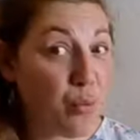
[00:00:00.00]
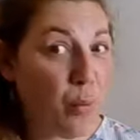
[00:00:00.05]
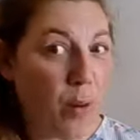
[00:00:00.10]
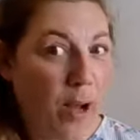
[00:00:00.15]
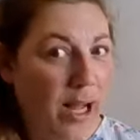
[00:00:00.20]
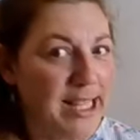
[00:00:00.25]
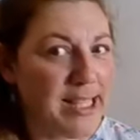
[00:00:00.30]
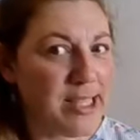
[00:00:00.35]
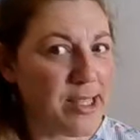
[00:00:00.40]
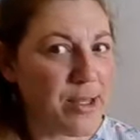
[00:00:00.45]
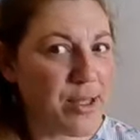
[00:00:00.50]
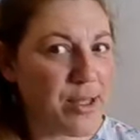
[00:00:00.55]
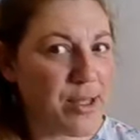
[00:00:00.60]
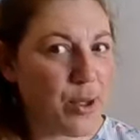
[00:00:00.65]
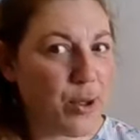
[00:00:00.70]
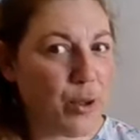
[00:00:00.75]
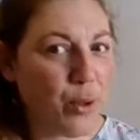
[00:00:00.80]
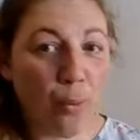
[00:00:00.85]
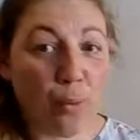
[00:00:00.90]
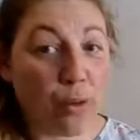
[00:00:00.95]
way too
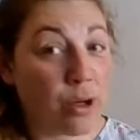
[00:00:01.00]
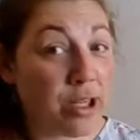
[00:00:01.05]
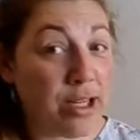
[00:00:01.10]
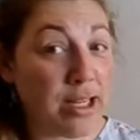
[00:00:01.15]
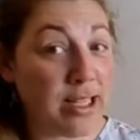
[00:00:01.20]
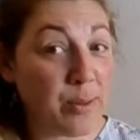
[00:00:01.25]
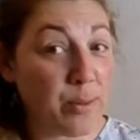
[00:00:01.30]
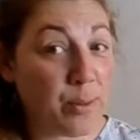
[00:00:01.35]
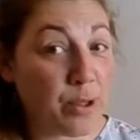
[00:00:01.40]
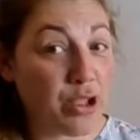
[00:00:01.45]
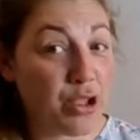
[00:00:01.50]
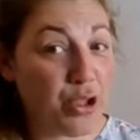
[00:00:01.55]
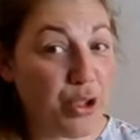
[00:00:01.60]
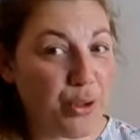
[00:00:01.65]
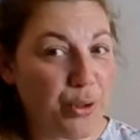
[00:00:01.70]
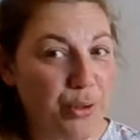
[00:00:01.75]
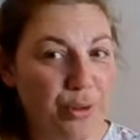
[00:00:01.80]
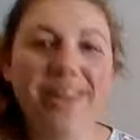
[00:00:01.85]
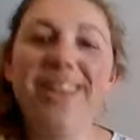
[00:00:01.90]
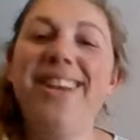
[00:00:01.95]
soon because we're
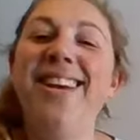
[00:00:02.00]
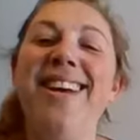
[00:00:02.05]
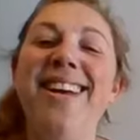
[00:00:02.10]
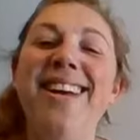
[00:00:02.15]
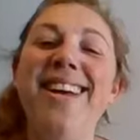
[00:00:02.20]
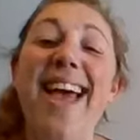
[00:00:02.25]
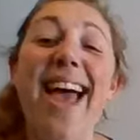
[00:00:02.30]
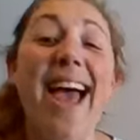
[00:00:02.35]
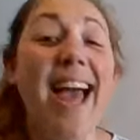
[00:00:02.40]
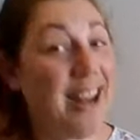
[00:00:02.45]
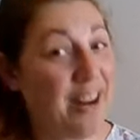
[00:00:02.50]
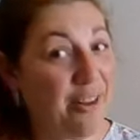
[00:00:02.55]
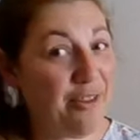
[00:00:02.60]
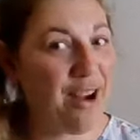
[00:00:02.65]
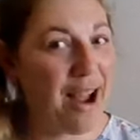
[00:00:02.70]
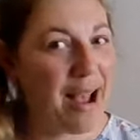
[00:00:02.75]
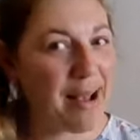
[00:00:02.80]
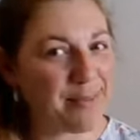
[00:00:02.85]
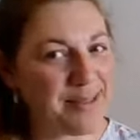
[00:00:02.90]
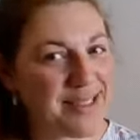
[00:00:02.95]
June, and it
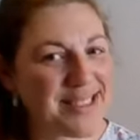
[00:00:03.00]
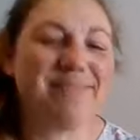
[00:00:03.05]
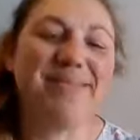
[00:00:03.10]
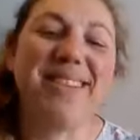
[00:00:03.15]
rhymes.